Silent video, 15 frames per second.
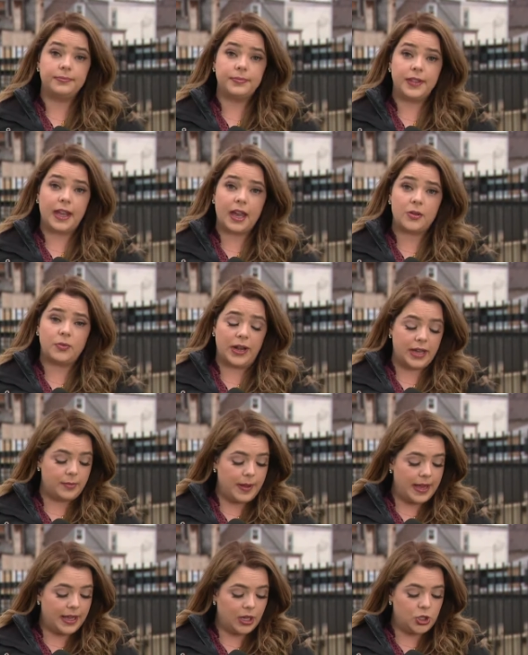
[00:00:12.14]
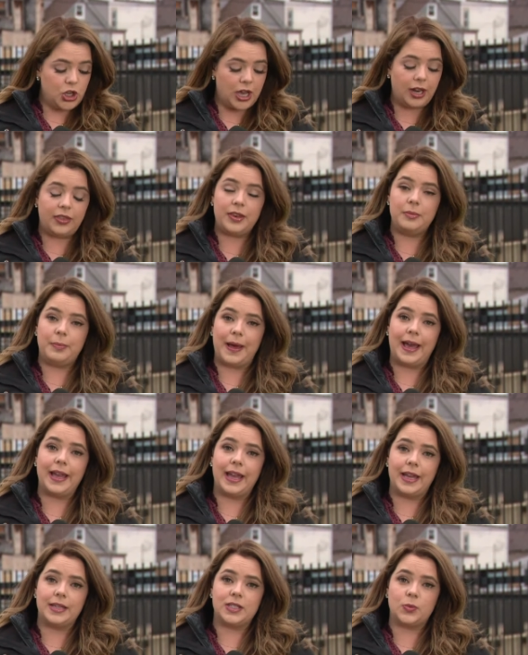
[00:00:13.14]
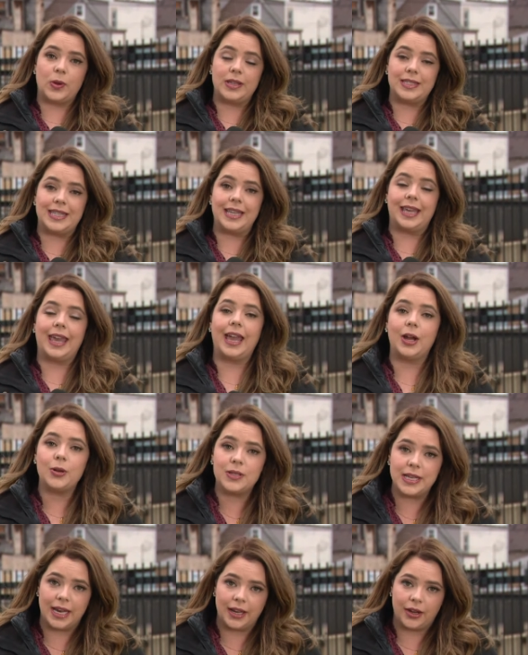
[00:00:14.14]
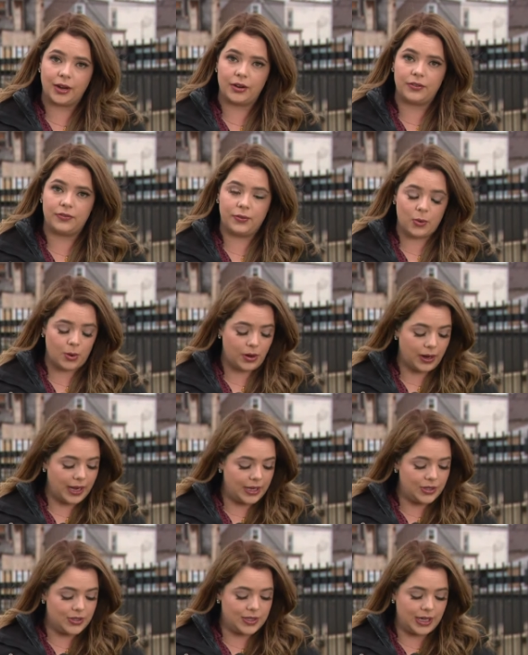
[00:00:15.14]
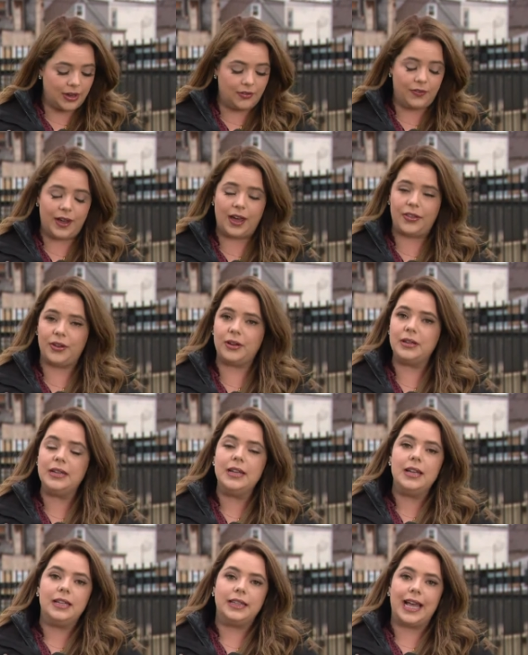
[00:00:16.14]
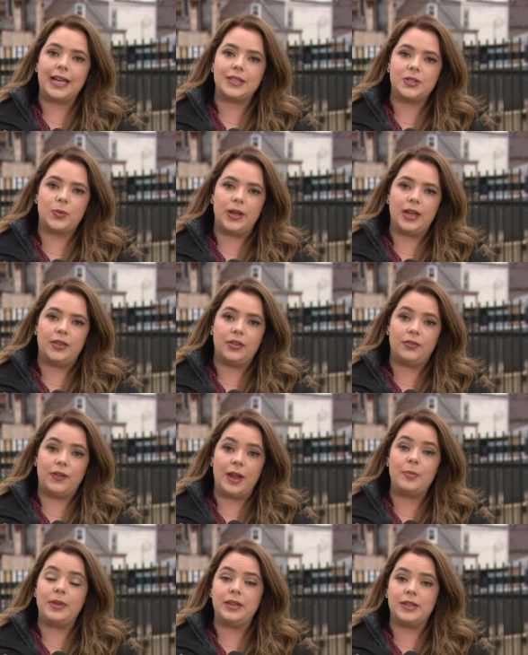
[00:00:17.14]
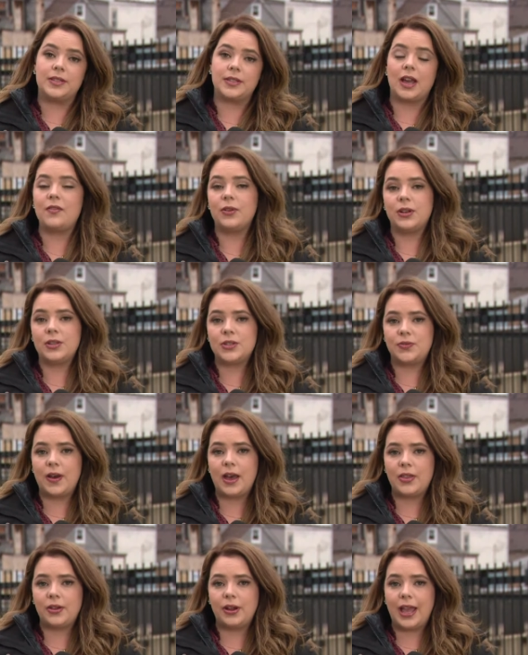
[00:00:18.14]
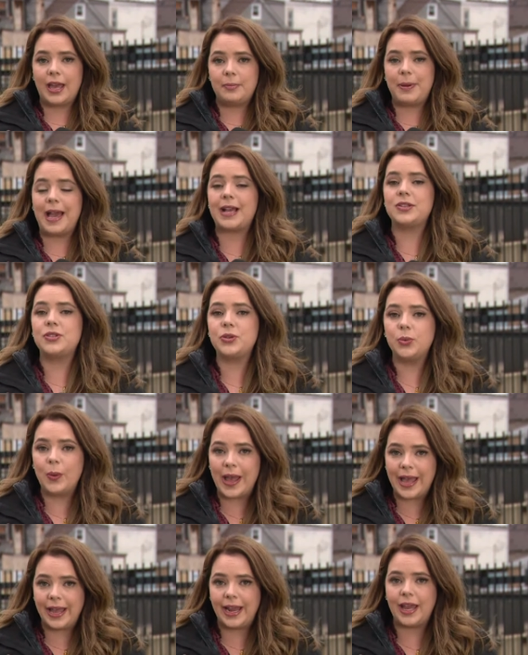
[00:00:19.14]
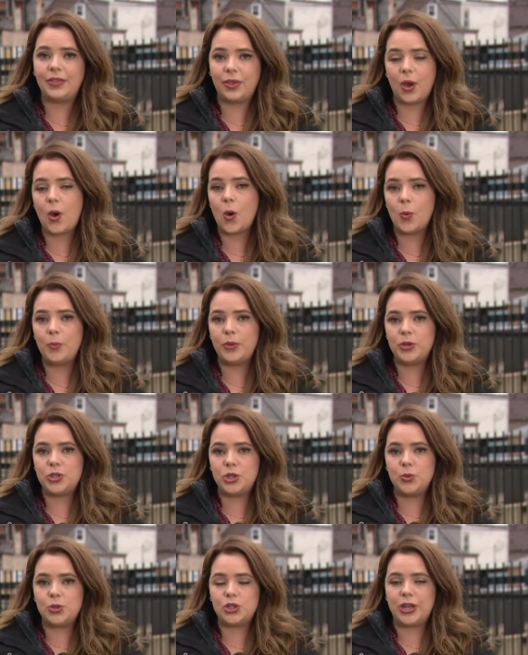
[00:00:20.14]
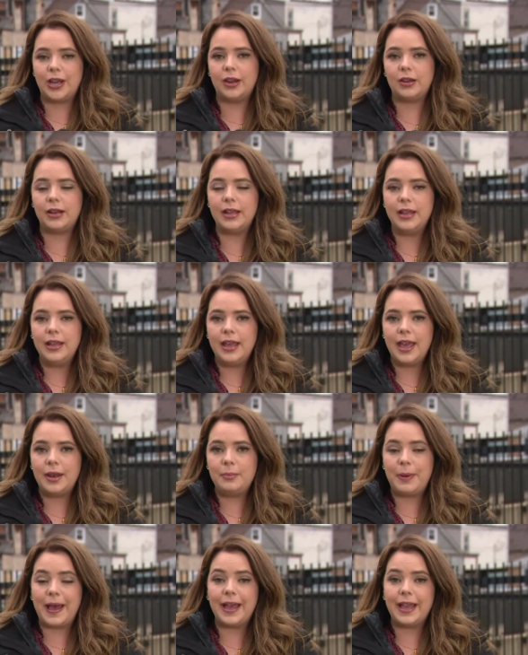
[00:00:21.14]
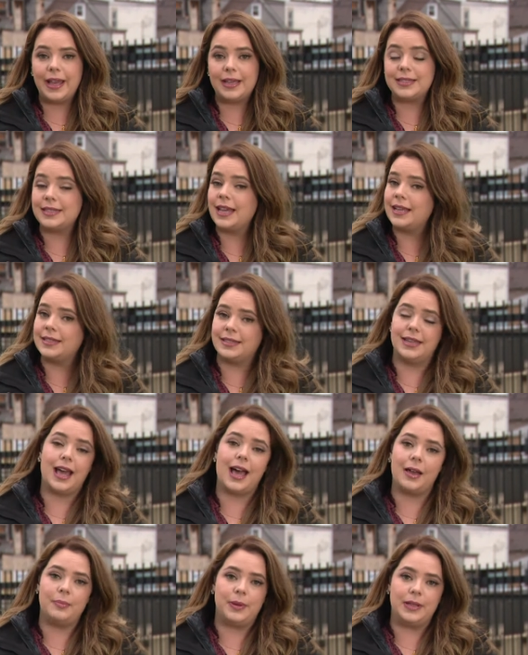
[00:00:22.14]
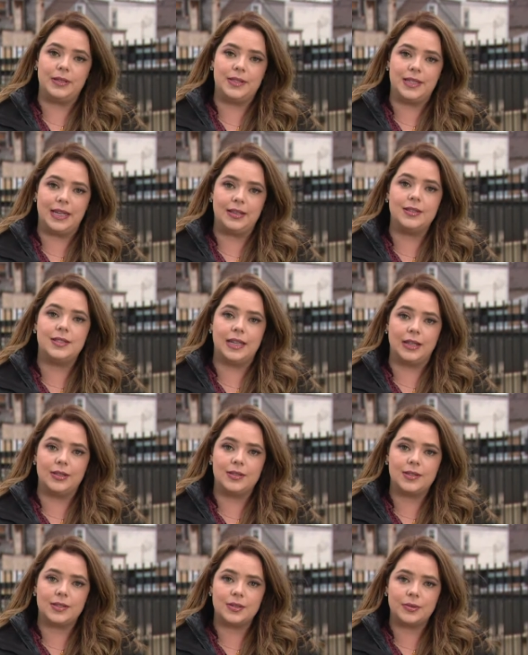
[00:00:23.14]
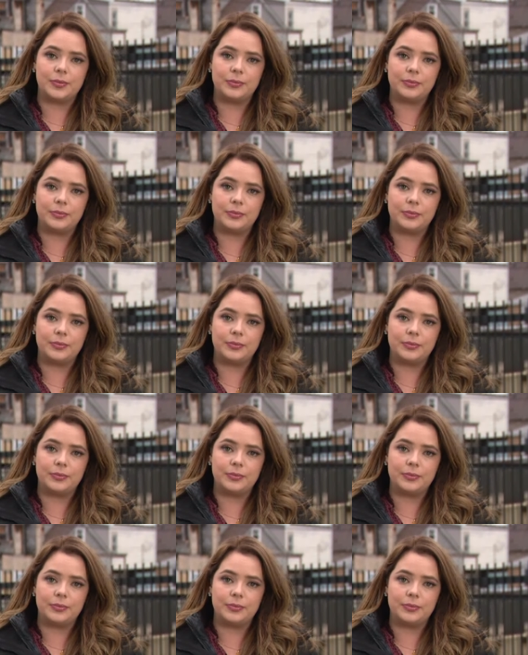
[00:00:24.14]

Yeah, Brian Micah, Jonathan Baez was the caretaker for his sick father. Last week, the family discovered his father had passed away at the home the two shared, and Baez has not been seen since.